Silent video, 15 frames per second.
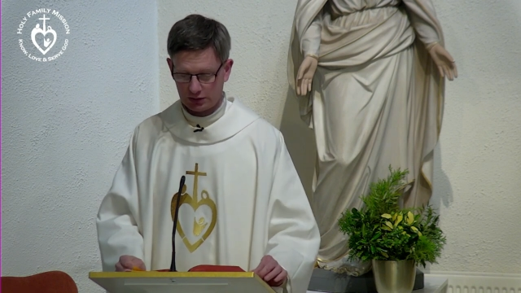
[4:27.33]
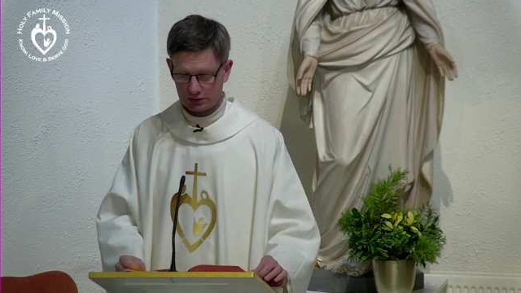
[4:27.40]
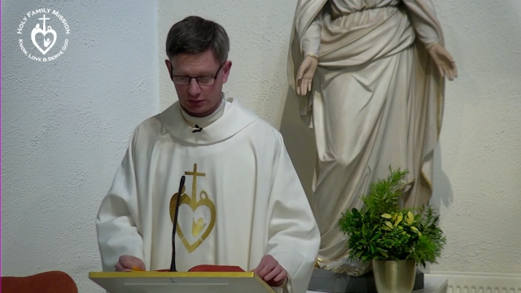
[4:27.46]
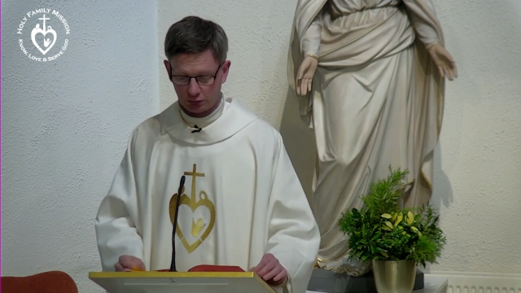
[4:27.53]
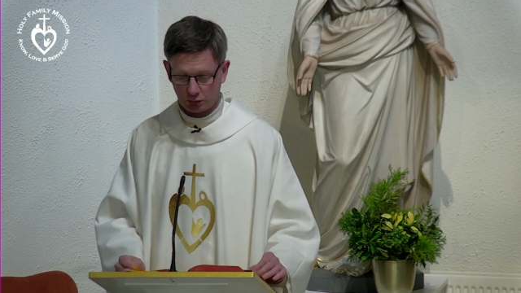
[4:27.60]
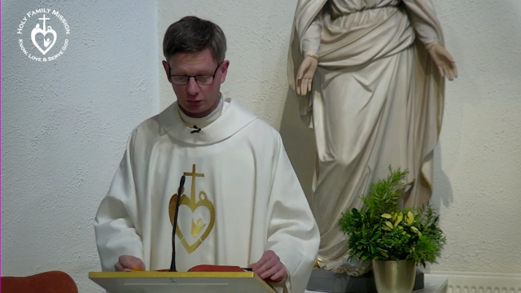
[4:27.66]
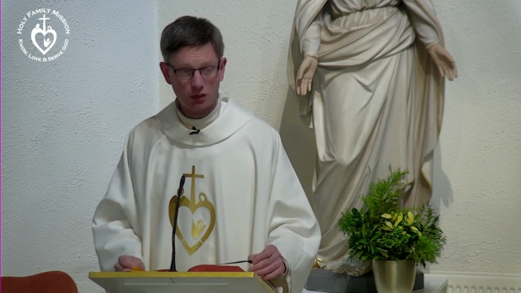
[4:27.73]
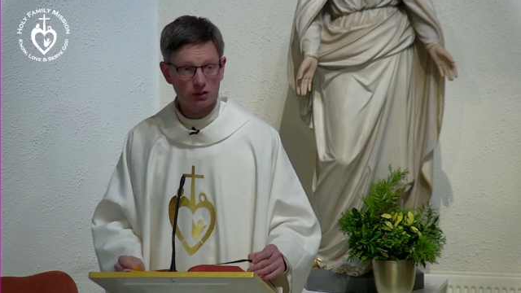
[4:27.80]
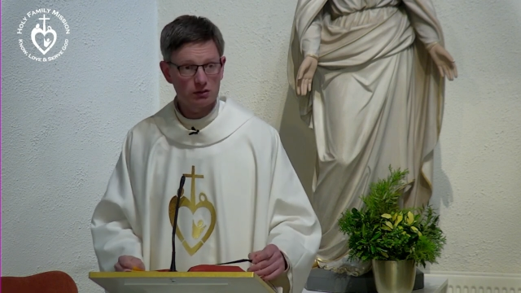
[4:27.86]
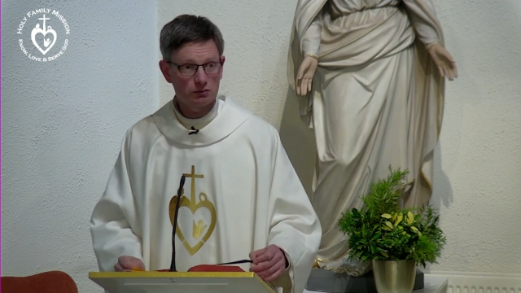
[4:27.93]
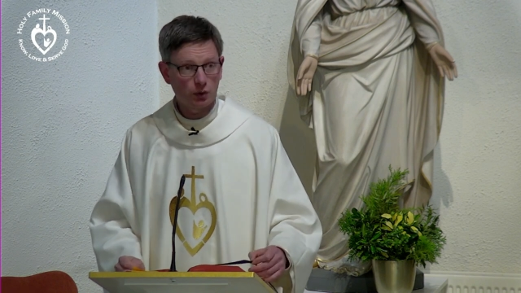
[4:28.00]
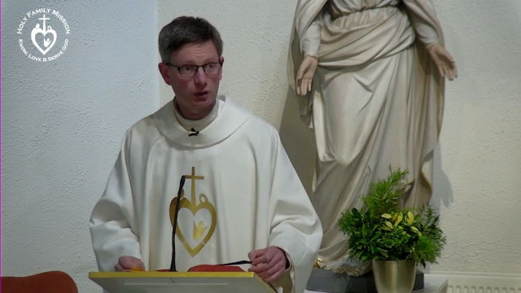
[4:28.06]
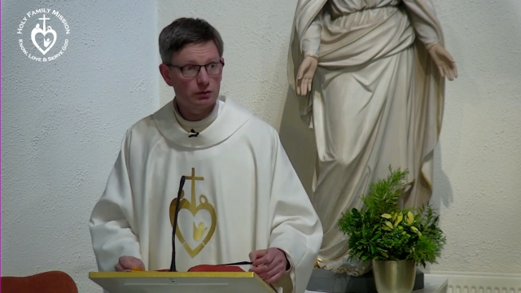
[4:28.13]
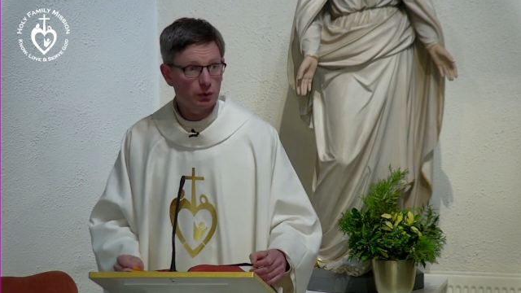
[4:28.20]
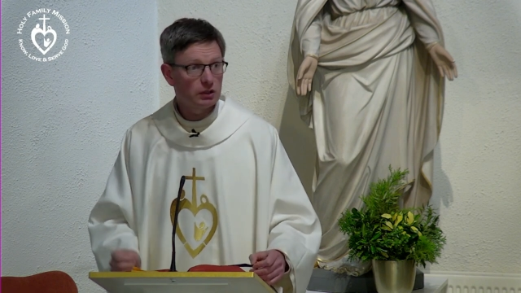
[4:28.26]
I said, what
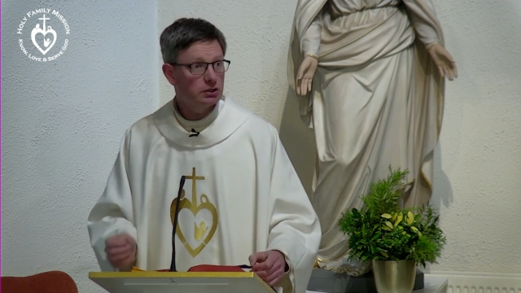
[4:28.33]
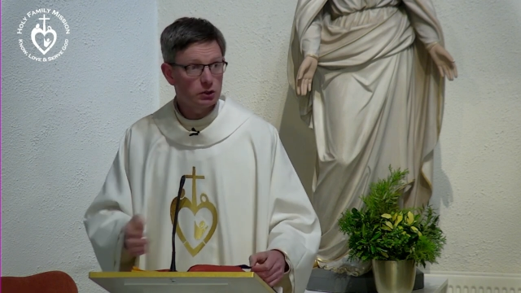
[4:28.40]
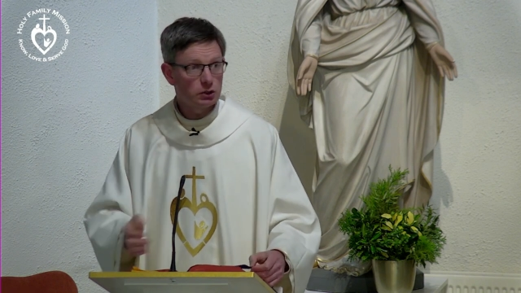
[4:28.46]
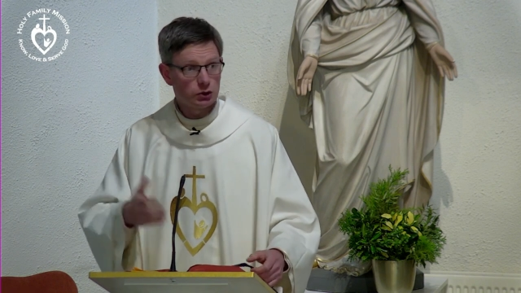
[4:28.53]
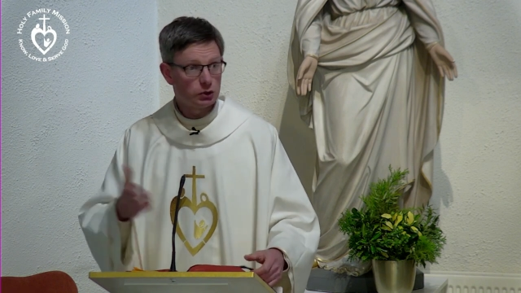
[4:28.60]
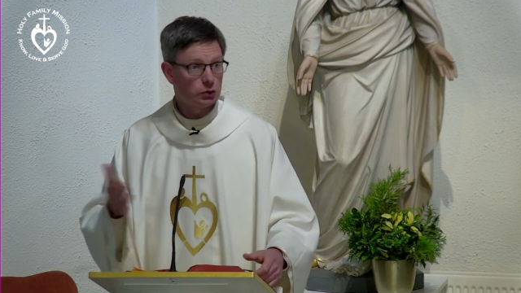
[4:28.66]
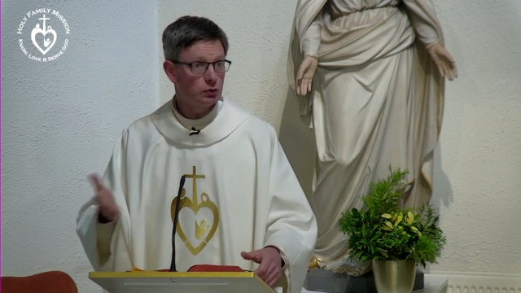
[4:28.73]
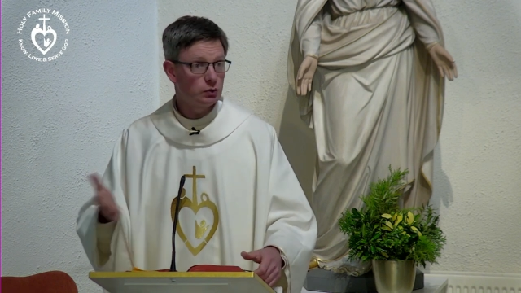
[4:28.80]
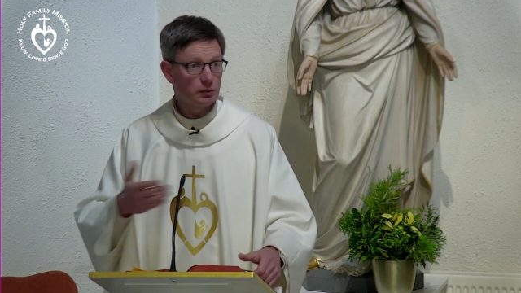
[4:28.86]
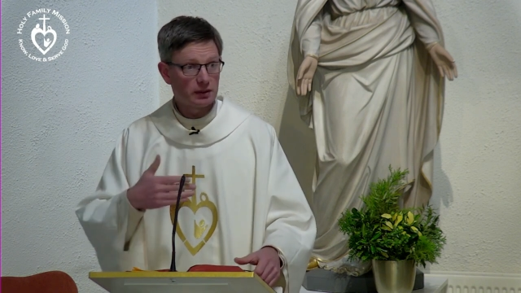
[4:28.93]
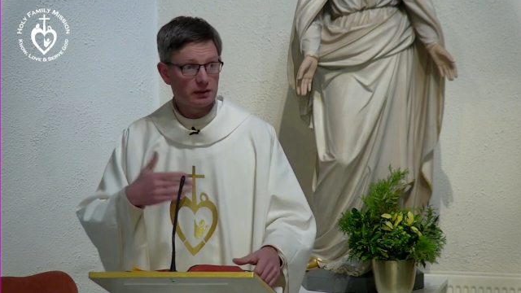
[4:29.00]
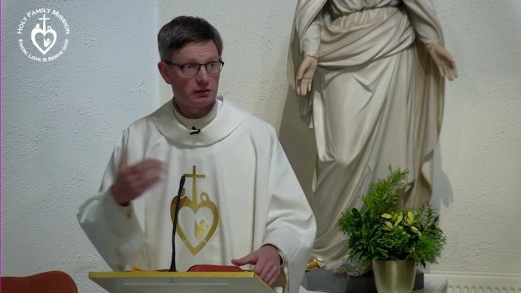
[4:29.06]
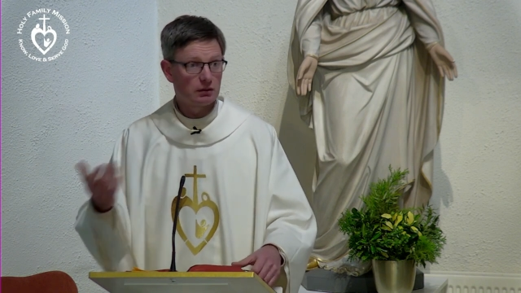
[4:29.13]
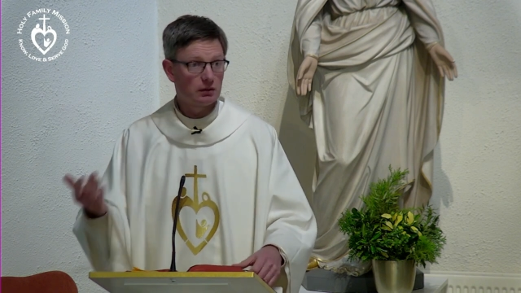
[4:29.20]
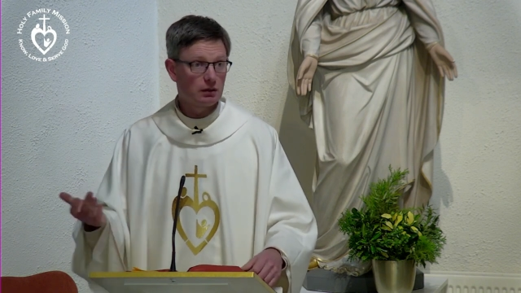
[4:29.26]
what what do you do? I mean,